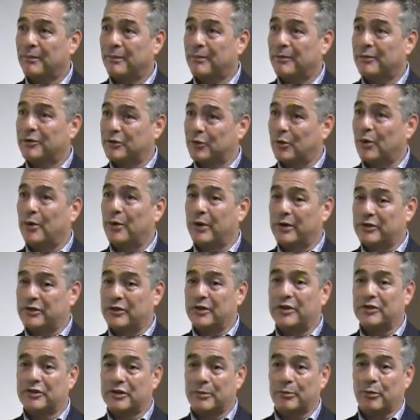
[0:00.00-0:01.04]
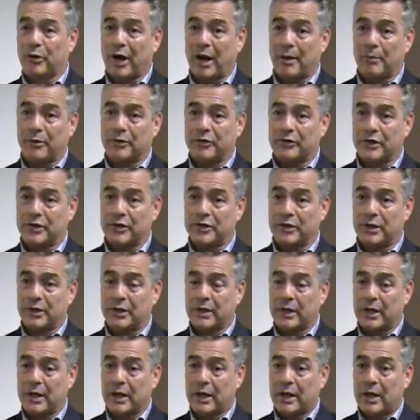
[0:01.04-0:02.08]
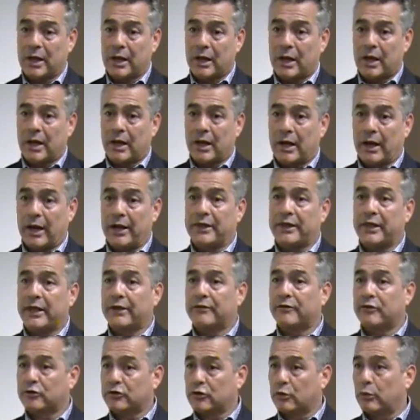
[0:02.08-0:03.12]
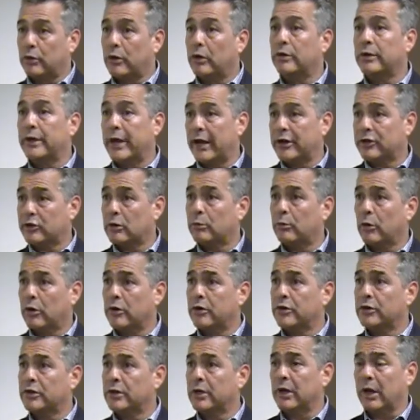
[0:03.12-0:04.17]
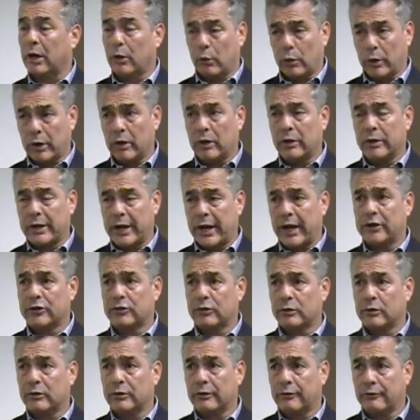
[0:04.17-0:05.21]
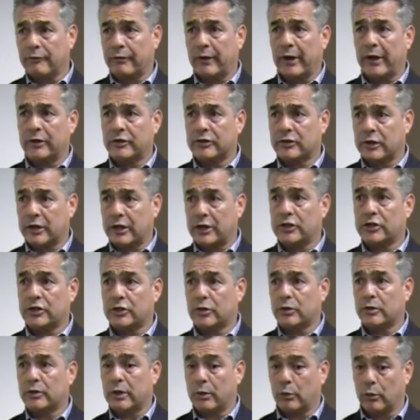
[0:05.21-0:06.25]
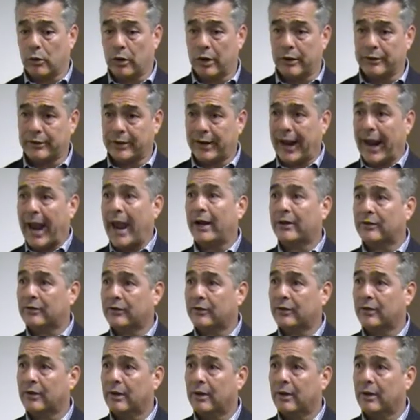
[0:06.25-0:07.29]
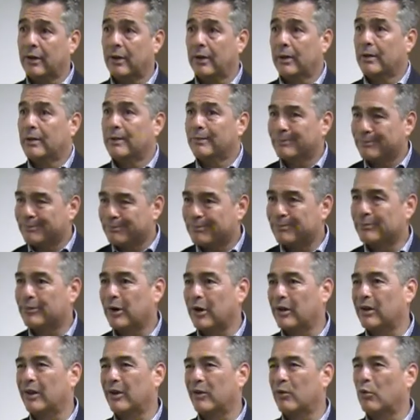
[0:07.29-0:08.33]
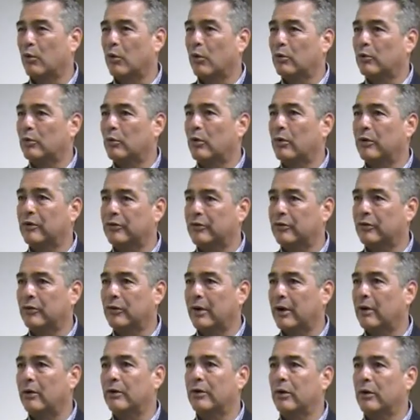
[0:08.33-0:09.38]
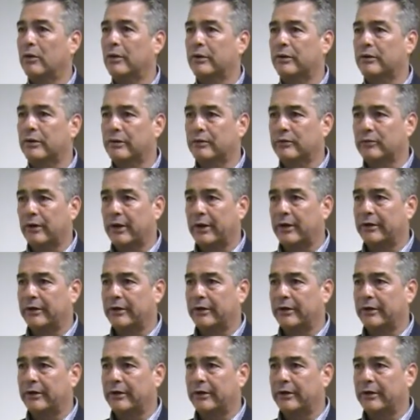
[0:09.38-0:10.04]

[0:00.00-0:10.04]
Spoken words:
So it's an interesting proposition. I think there's a real national emergency, a real national defense issue that we're attacked, like World War II. I don't know the trade